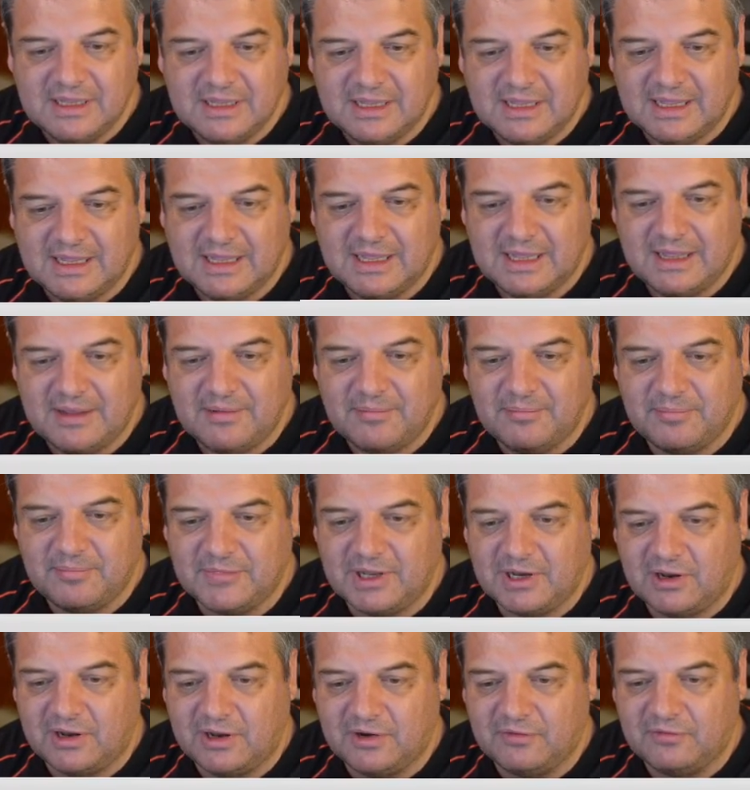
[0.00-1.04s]
Then
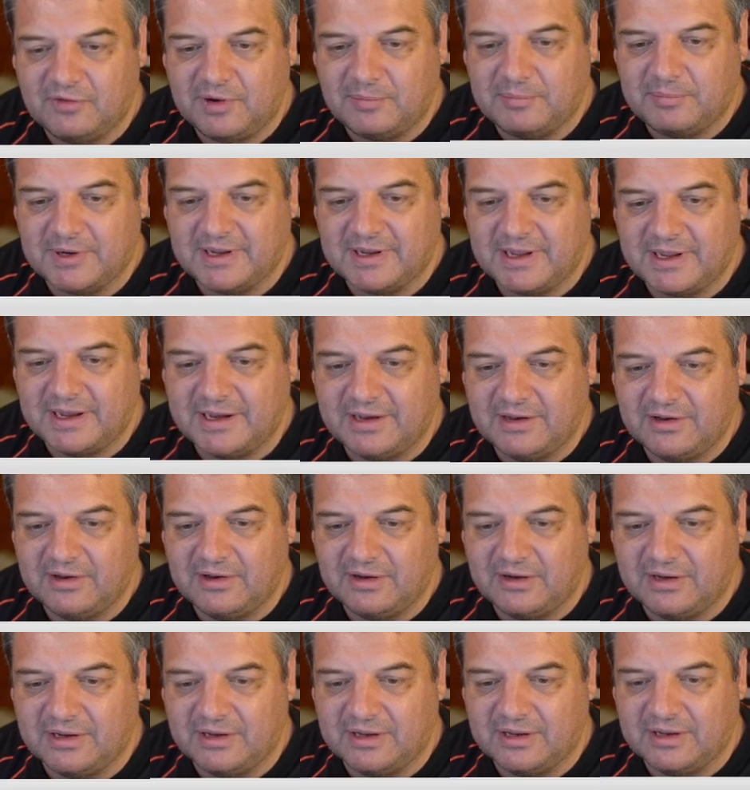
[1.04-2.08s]
I replicated
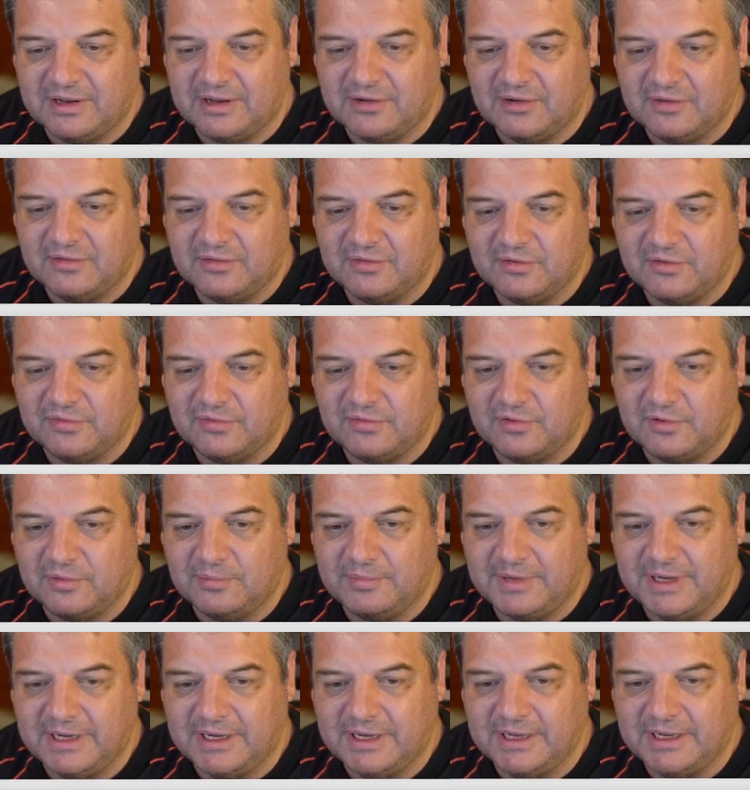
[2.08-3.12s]
the form
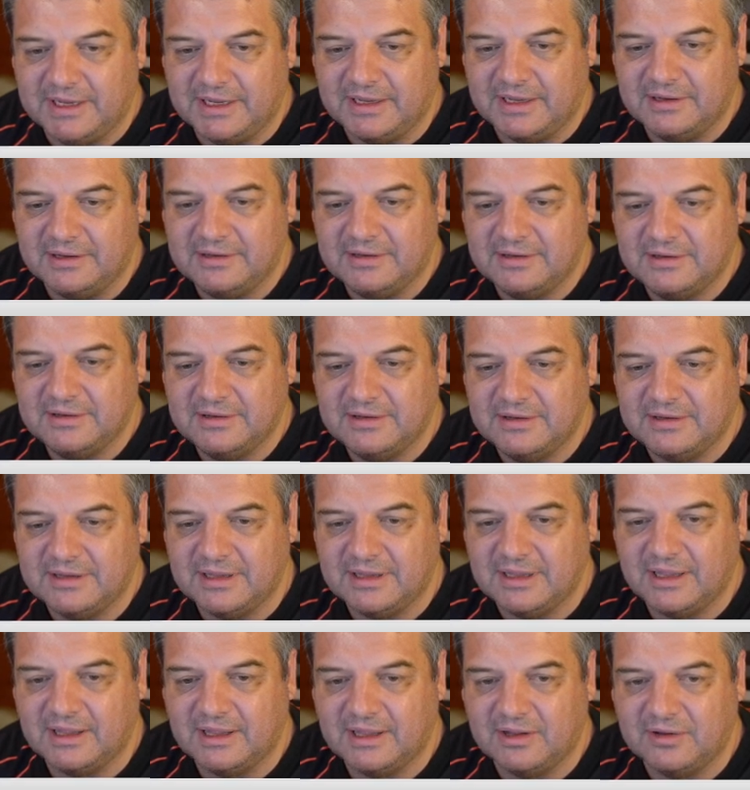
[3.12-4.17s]
here,
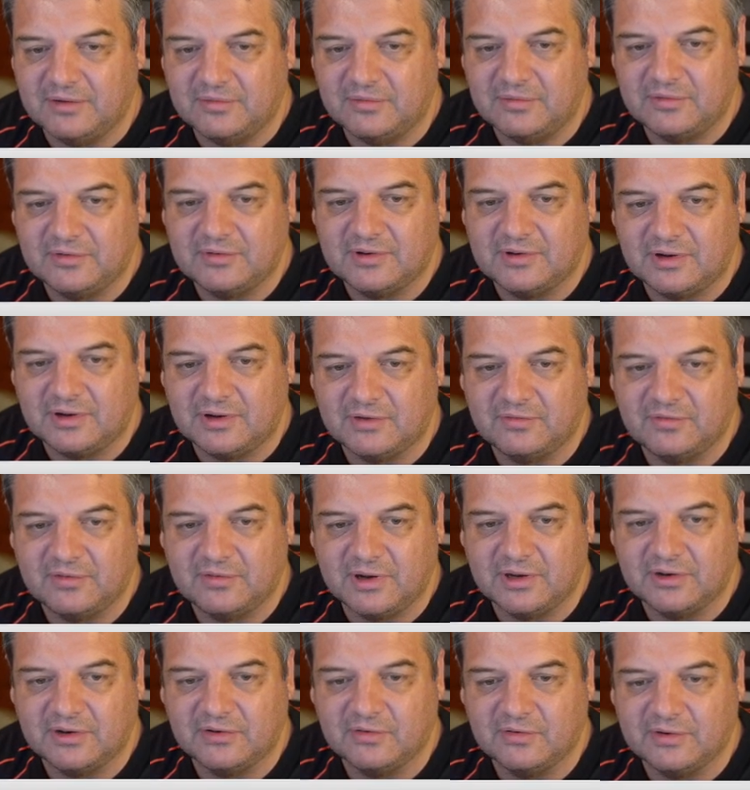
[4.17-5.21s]
so
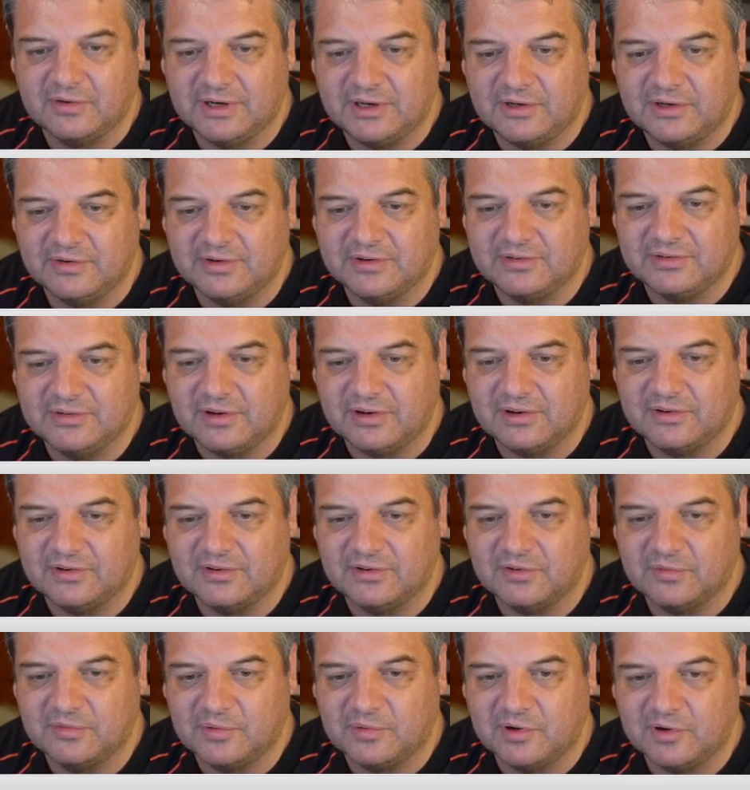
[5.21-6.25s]
I can do it in US dollars
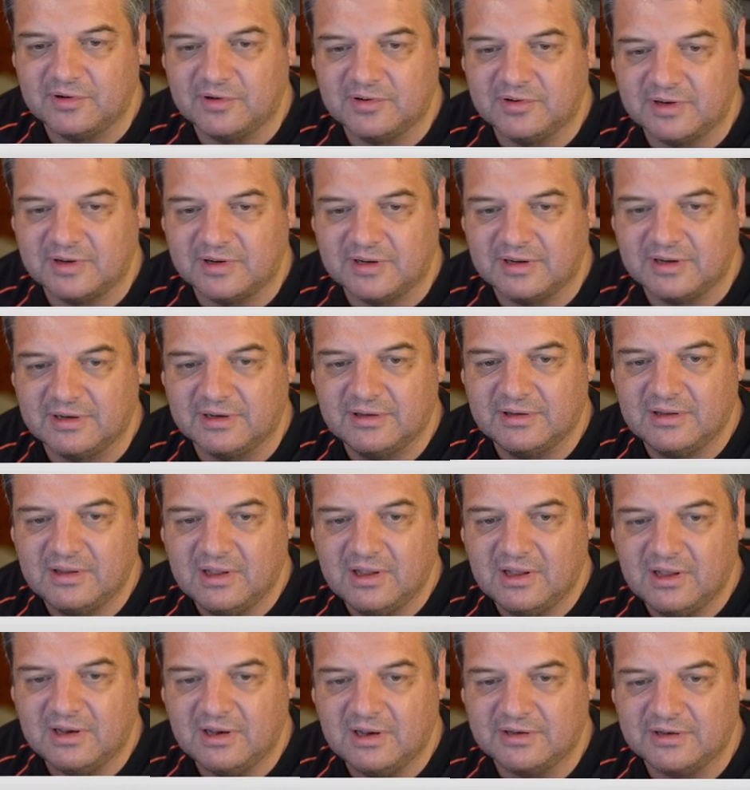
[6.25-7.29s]
as well, because I
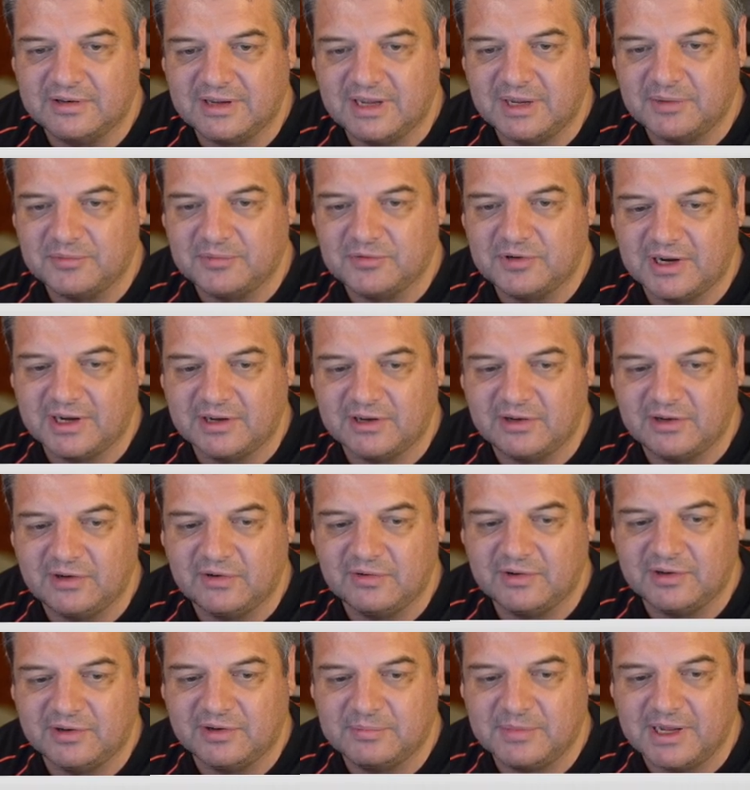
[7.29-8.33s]
like to keep track of the
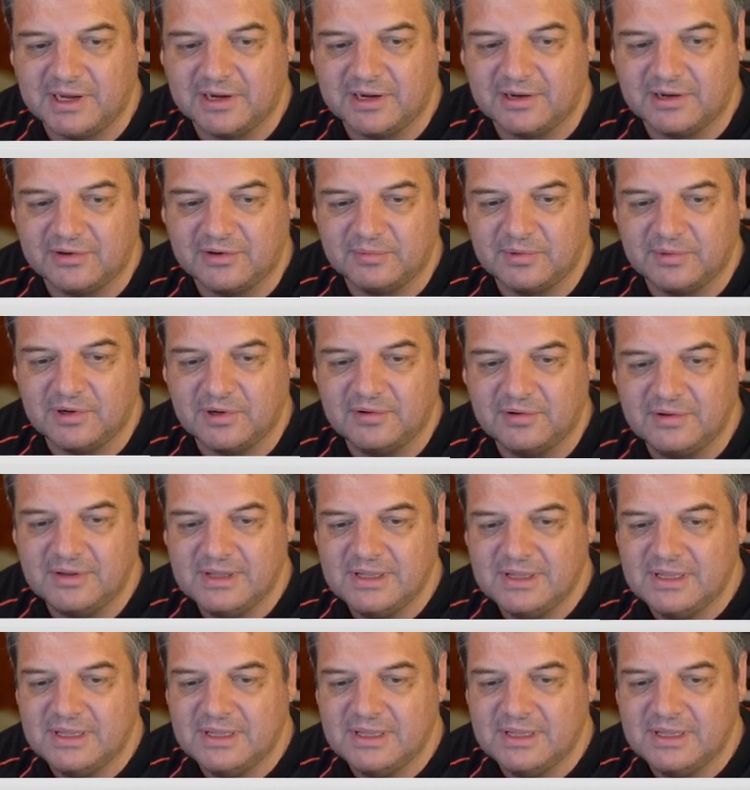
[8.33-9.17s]
US market as well.